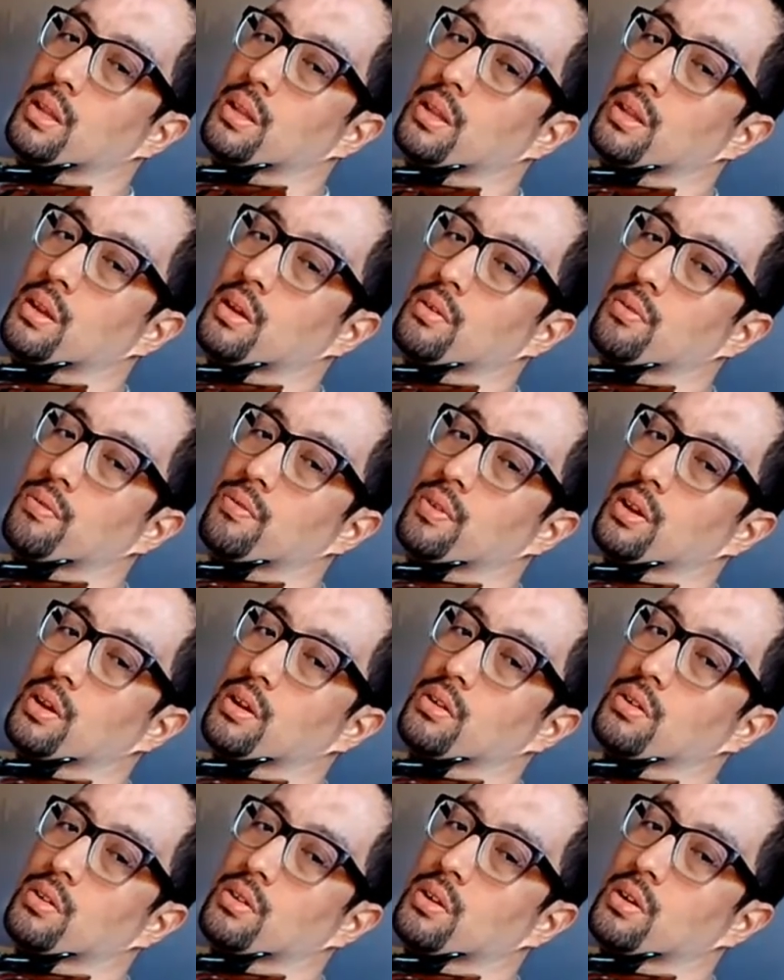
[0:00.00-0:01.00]
our
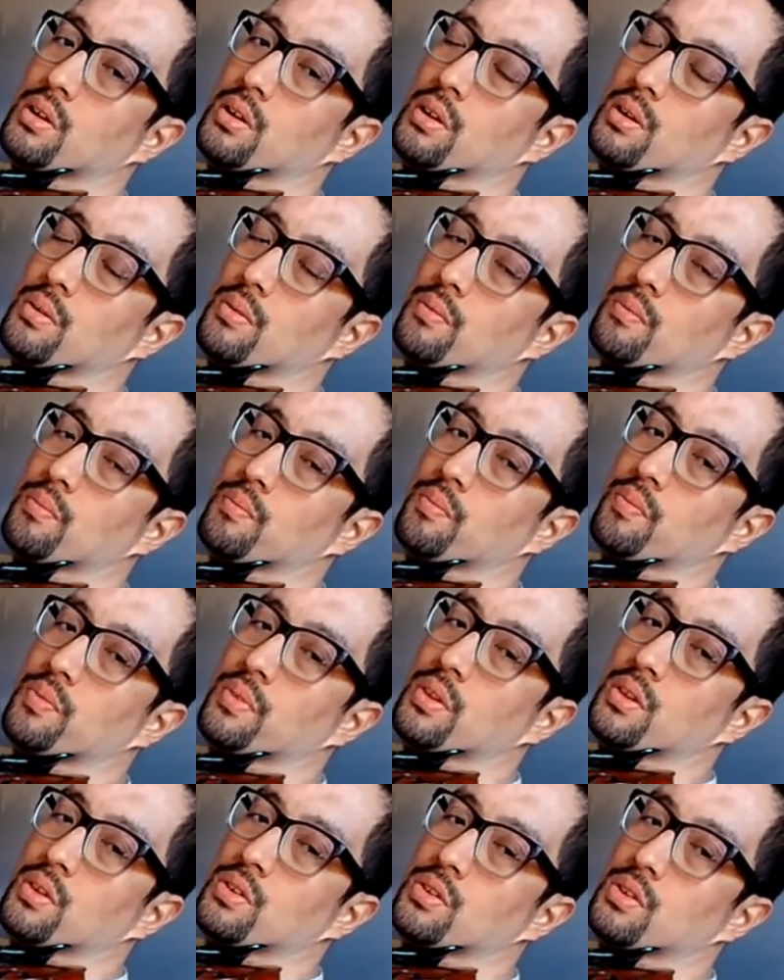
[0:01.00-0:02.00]
fingers
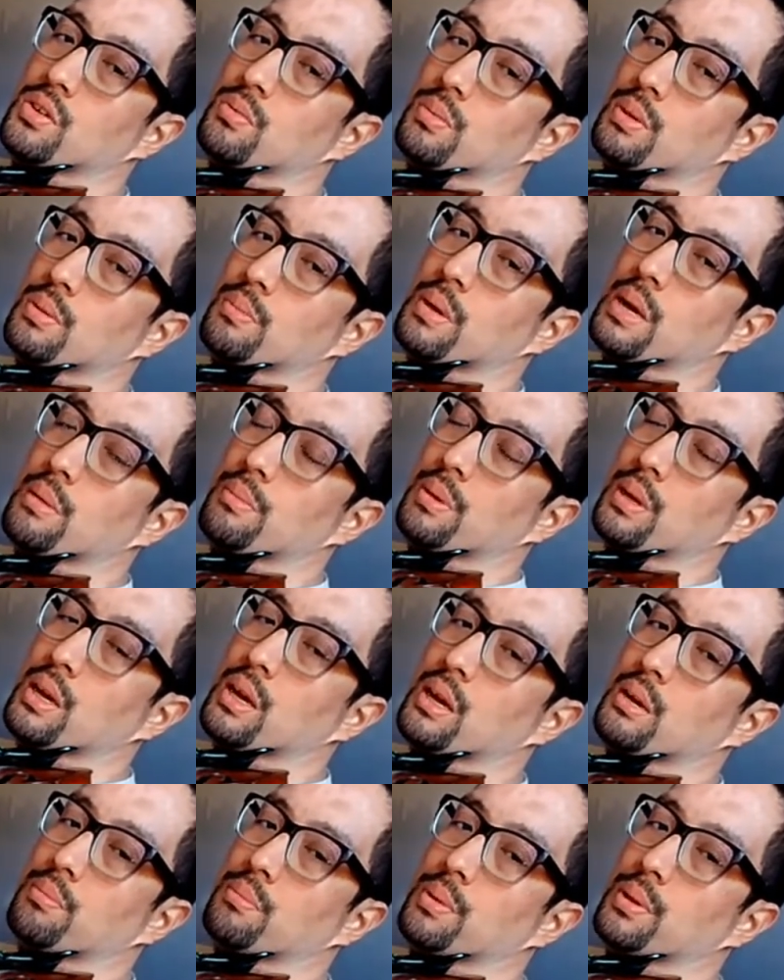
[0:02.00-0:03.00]
shouldn't be popping up